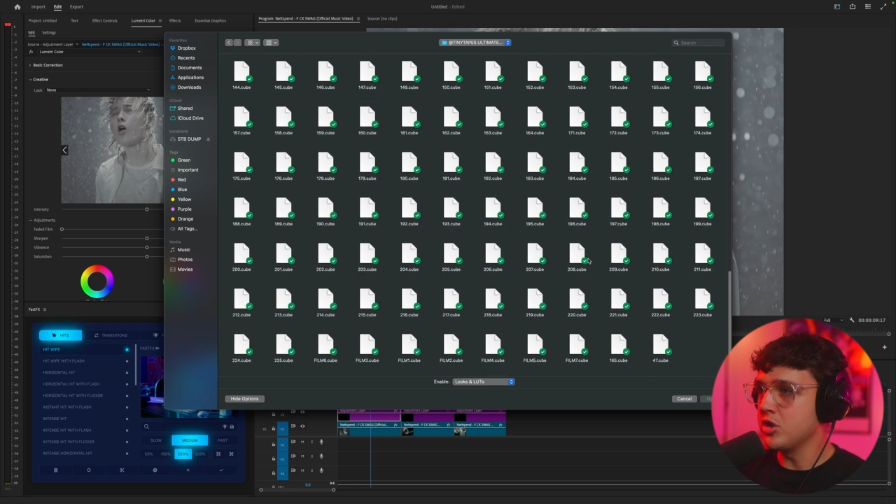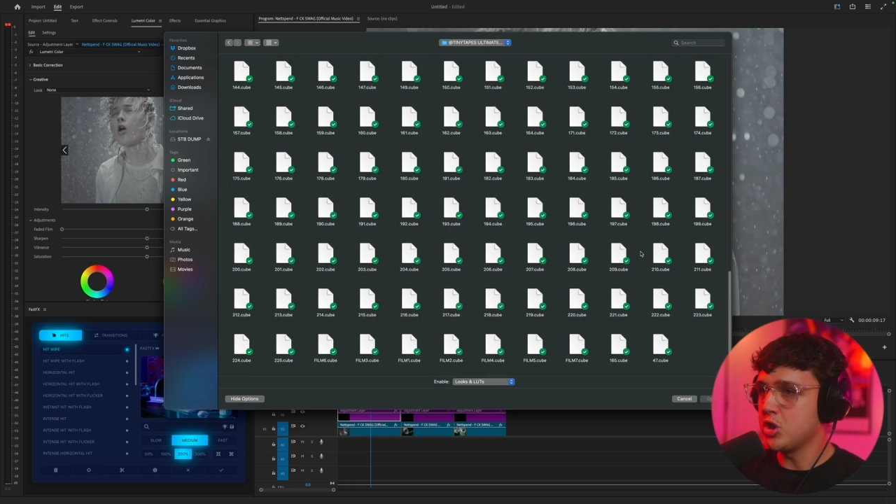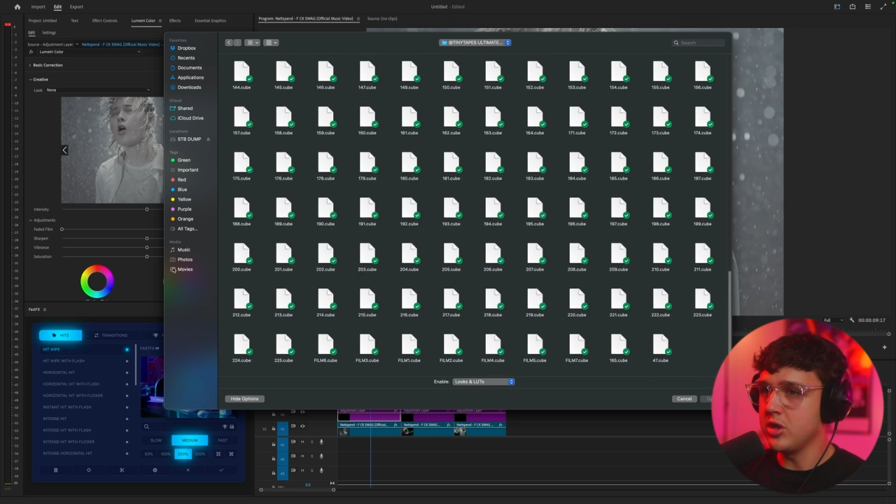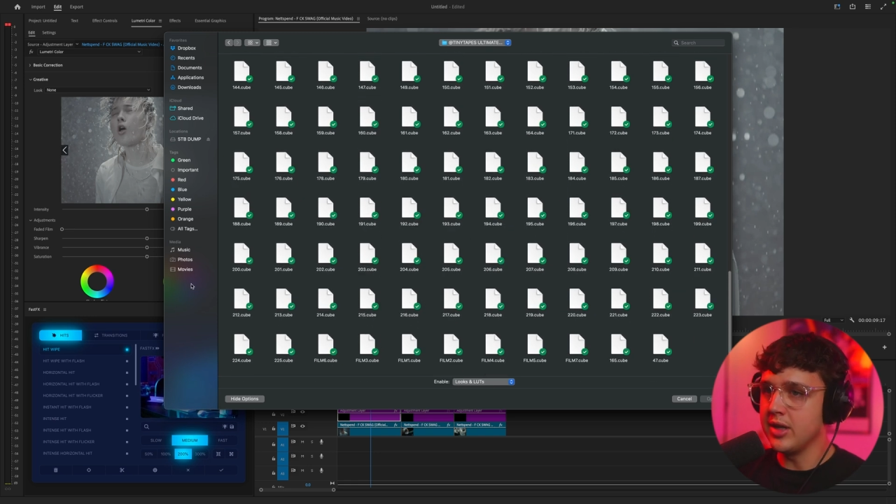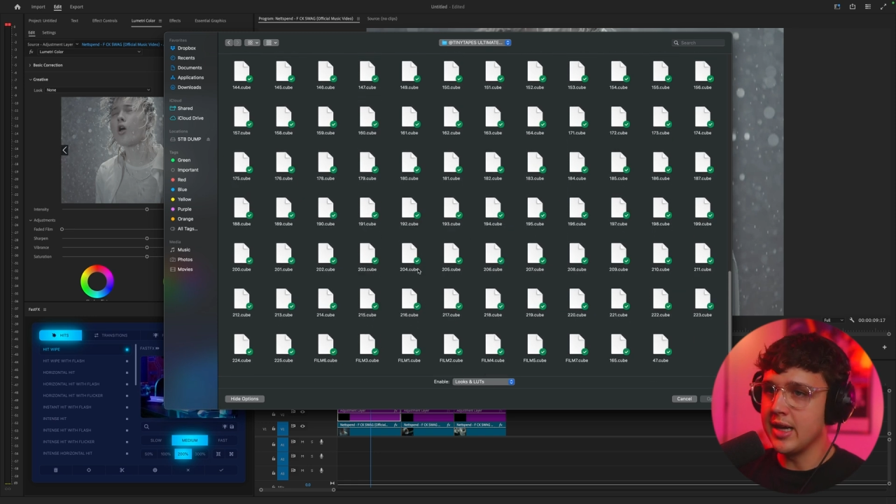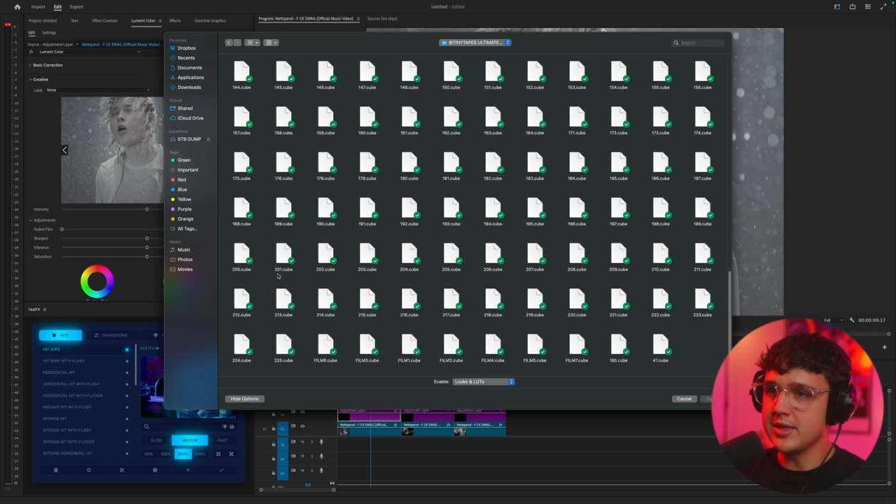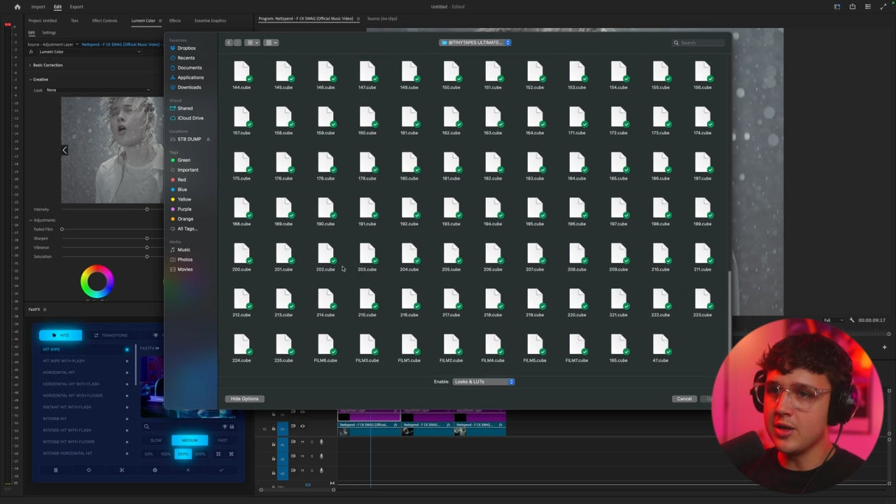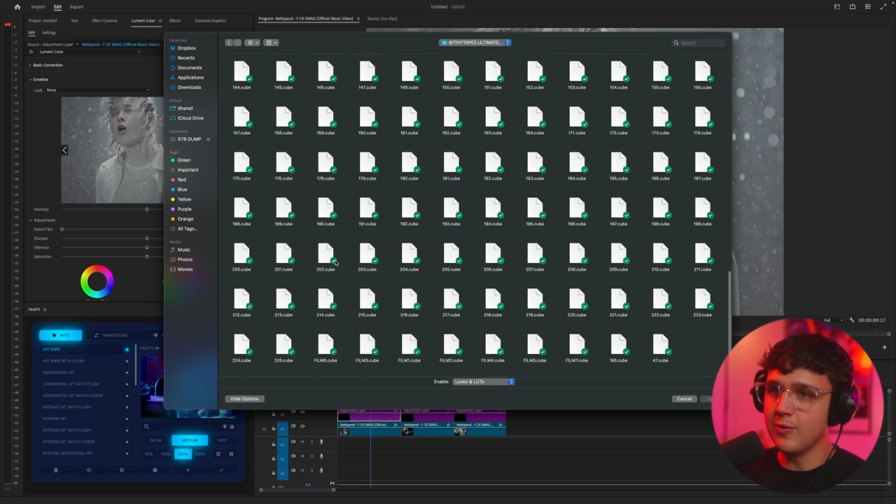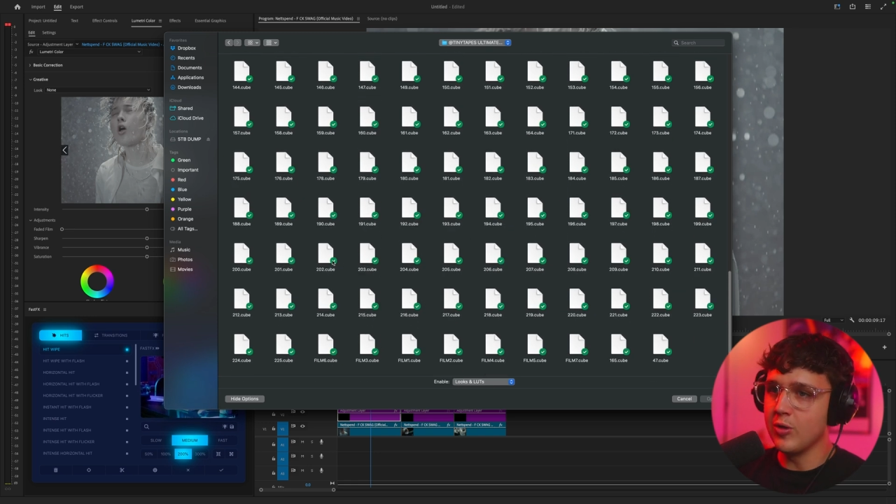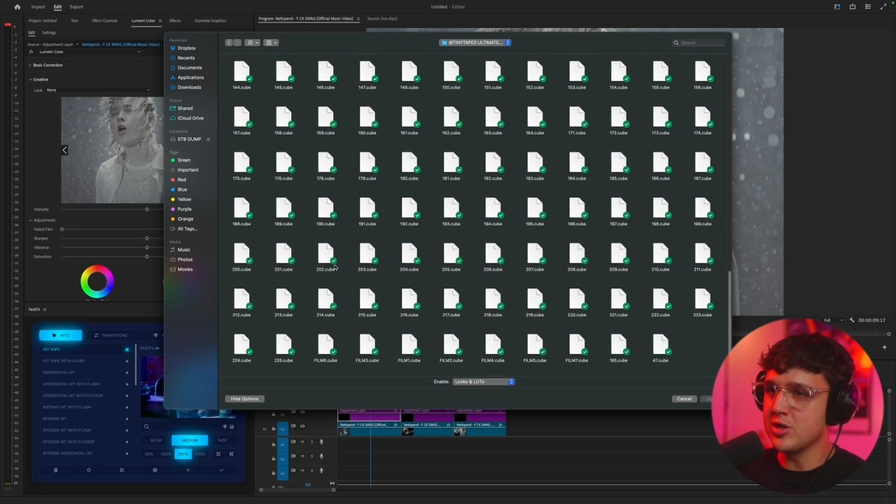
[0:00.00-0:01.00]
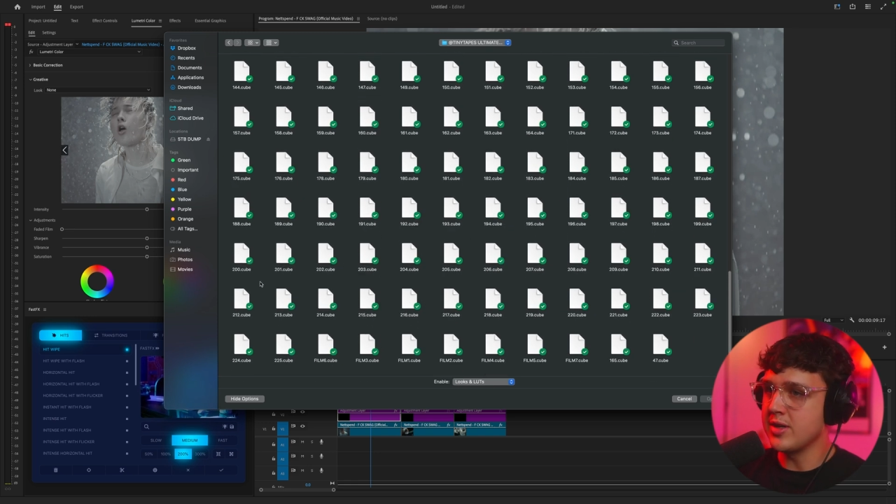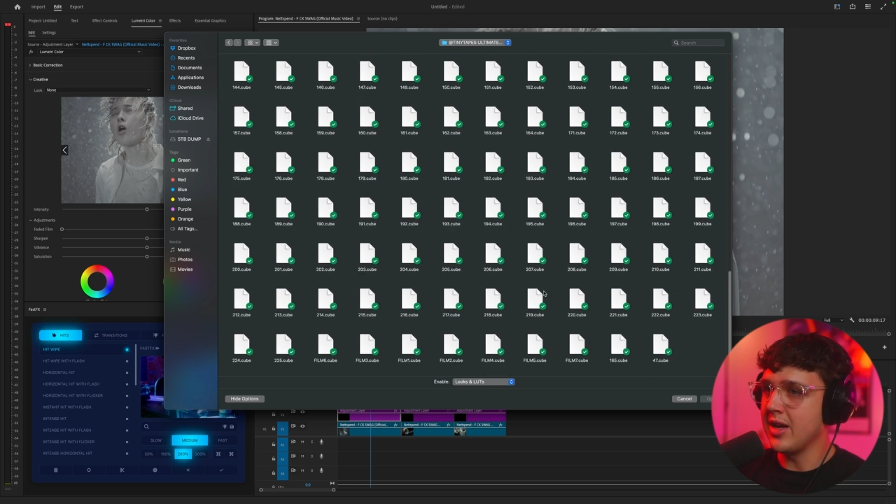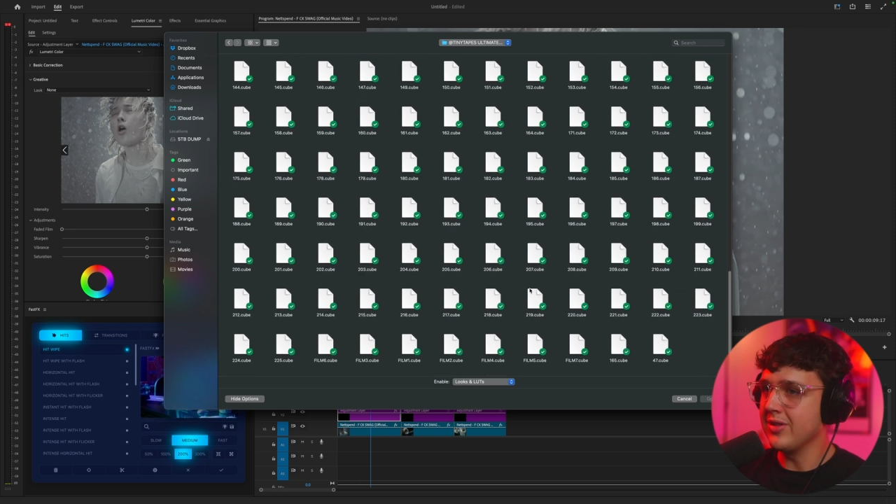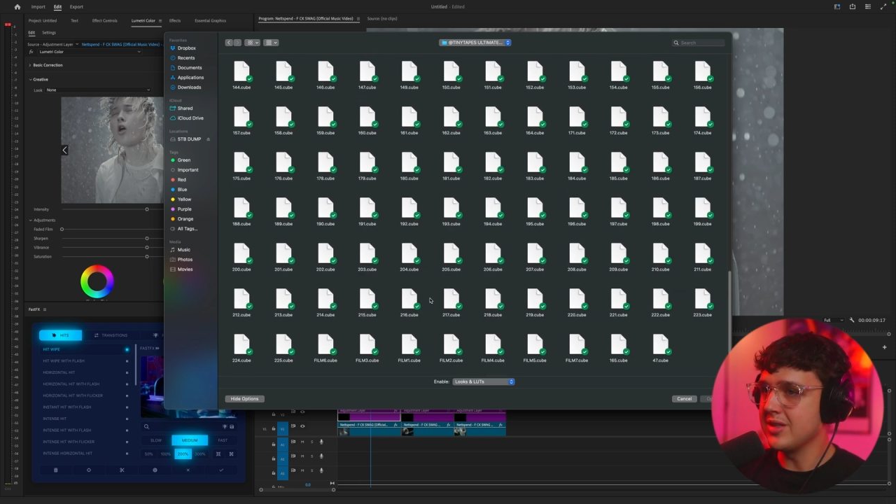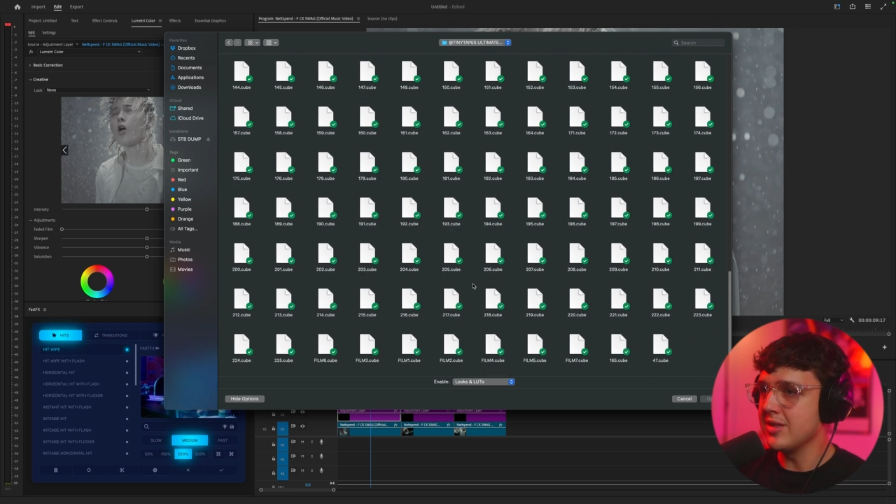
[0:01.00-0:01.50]
to show you guys how
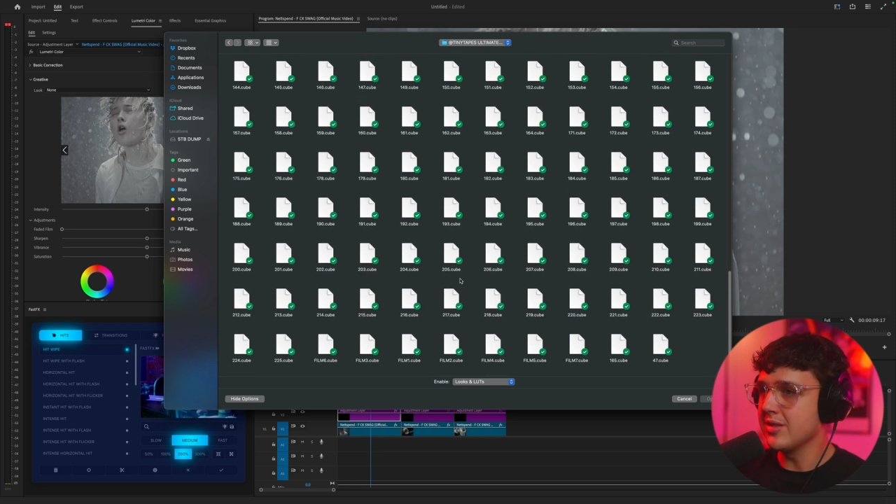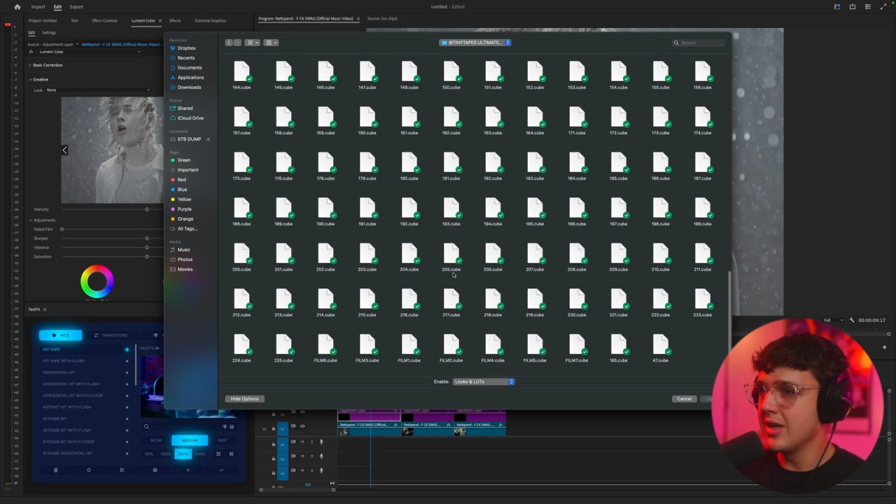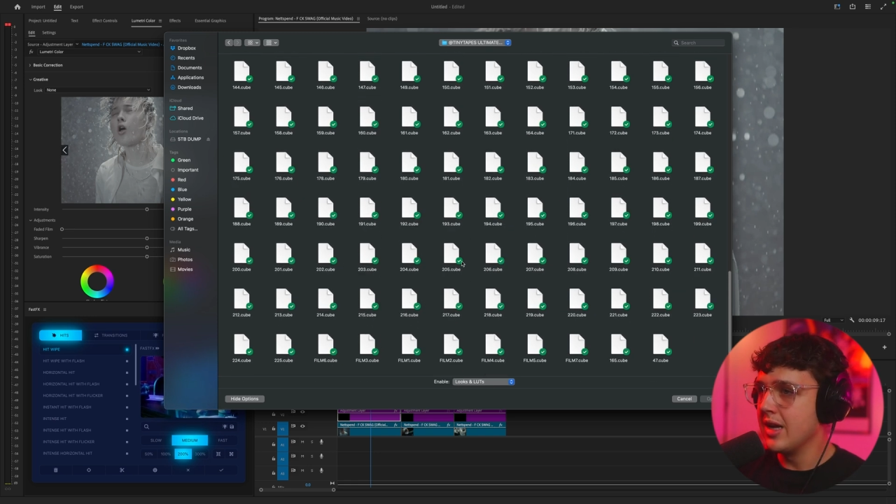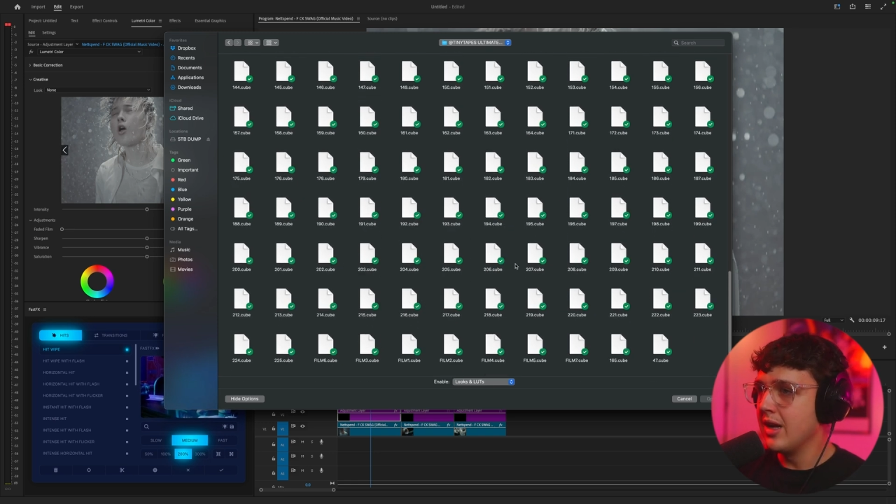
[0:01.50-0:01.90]
versatile this is.